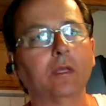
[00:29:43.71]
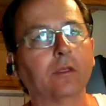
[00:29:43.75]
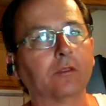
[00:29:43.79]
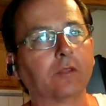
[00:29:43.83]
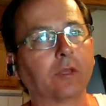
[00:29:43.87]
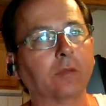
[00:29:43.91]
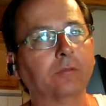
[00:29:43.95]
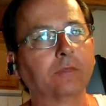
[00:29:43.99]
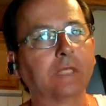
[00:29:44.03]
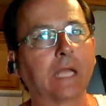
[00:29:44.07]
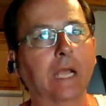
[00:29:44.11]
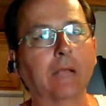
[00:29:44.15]

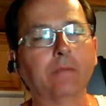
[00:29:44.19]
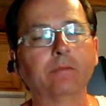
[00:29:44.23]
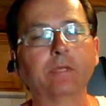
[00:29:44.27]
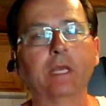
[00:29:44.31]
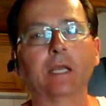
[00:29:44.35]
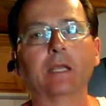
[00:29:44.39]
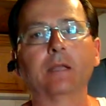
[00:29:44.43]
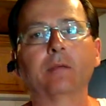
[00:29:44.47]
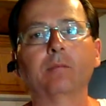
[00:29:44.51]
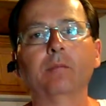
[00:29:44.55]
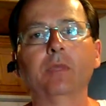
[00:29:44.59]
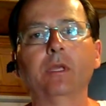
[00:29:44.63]
Sometimes
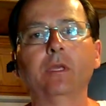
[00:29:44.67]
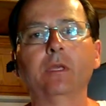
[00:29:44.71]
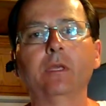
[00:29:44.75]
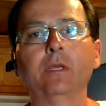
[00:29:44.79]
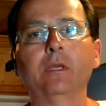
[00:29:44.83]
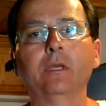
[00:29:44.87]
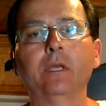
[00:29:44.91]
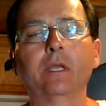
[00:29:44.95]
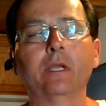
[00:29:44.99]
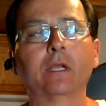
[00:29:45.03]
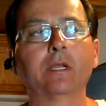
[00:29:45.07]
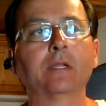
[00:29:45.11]
it
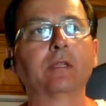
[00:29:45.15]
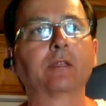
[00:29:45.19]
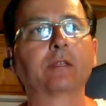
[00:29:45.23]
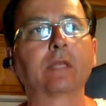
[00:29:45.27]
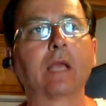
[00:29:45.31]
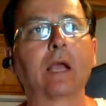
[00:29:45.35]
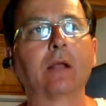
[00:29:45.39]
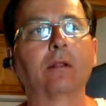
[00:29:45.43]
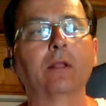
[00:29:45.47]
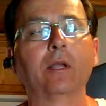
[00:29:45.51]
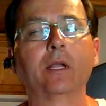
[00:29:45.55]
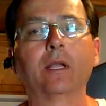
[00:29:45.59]
can
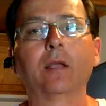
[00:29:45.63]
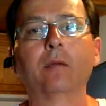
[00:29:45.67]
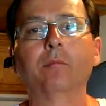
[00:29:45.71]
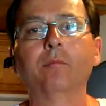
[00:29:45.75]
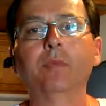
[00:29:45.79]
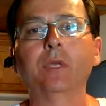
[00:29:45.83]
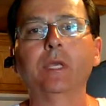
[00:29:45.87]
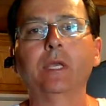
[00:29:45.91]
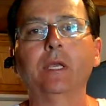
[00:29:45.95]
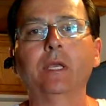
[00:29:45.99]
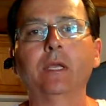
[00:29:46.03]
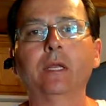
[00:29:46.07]
sound like I'm
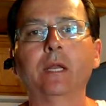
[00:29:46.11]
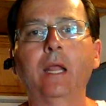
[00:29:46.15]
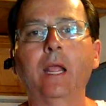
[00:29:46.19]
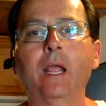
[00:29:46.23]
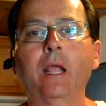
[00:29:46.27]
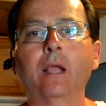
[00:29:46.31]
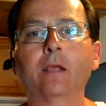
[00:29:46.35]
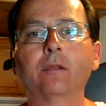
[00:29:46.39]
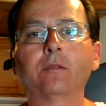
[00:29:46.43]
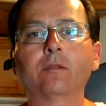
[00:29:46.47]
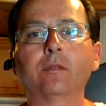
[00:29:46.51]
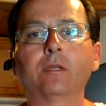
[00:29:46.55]
being an
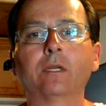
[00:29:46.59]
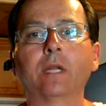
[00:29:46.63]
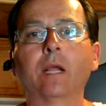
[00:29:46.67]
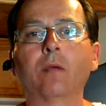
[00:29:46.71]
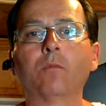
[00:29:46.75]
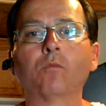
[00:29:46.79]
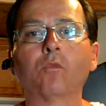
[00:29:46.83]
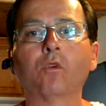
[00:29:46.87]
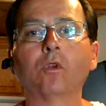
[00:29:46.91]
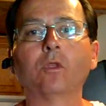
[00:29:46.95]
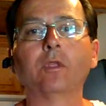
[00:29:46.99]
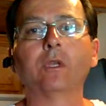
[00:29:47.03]
ass, and
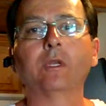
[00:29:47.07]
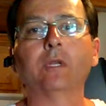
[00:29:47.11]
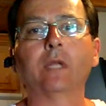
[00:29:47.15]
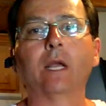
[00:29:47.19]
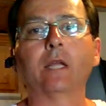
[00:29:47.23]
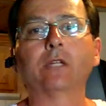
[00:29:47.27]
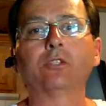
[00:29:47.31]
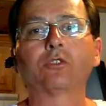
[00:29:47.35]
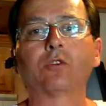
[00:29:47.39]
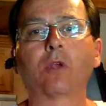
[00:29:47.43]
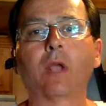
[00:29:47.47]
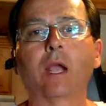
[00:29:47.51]
I'm really
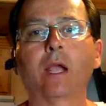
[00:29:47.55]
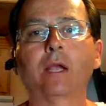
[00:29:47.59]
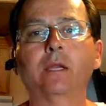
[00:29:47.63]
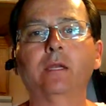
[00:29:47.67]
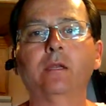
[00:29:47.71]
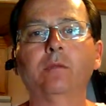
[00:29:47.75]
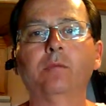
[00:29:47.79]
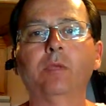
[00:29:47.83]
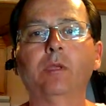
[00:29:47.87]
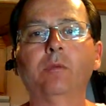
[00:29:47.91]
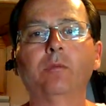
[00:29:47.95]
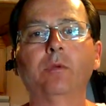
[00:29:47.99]
not
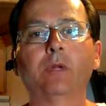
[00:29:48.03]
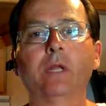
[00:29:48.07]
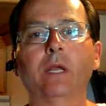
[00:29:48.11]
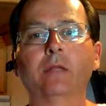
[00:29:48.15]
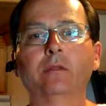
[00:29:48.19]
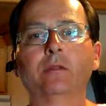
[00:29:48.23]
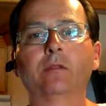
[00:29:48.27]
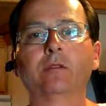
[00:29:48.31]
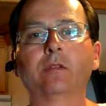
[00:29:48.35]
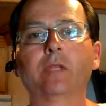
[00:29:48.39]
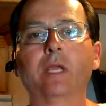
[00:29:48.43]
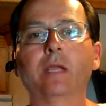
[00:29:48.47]
trying to be, but
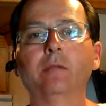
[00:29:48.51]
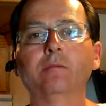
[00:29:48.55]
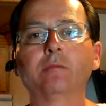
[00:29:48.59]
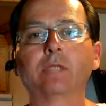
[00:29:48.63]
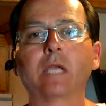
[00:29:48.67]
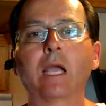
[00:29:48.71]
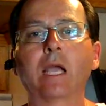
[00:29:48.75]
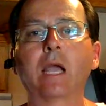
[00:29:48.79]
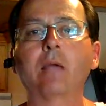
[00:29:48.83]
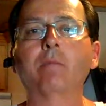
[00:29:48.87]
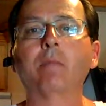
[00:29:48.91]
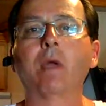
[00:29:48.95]
at the same
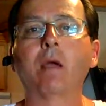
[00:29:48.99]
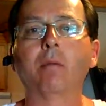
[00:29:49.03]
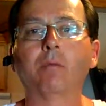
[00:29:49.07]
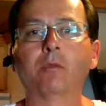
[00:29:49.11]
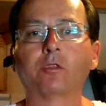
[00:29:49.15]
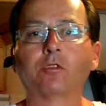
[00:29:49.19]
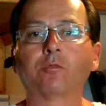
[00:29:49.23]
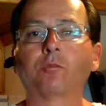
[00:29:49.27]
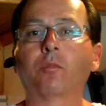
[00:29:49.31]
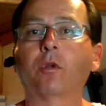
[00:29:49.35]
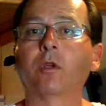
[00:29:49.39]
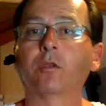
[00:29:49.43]
time, I'm
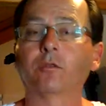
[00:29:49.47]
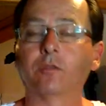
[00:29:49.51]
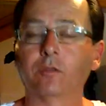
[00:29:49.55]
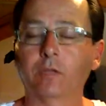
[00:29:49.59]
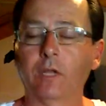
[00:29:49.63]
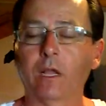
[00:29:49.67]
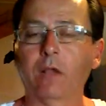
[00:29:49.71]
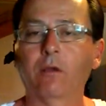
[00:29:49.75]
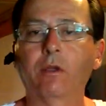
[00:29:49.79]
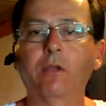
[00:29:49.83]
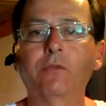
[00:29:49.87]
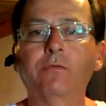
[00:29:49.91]
expressing
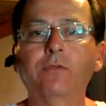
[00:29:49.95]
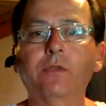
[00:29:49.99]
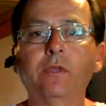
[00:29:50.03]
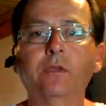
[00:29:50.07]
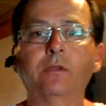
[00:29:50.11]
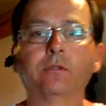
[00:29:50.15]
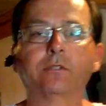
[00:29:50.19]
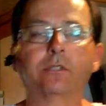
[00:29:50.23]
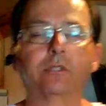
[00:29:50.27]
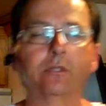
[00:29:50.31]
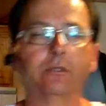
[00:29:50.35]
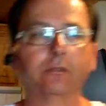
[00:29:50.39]
how I
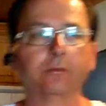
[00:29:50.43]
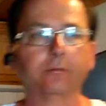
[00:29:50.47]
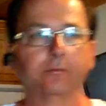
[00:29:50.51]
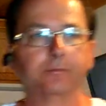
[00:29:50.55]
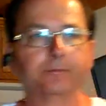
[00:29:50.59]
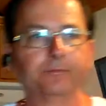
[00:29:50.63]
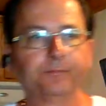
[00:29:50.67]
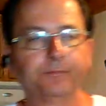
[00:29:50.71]
feel to you.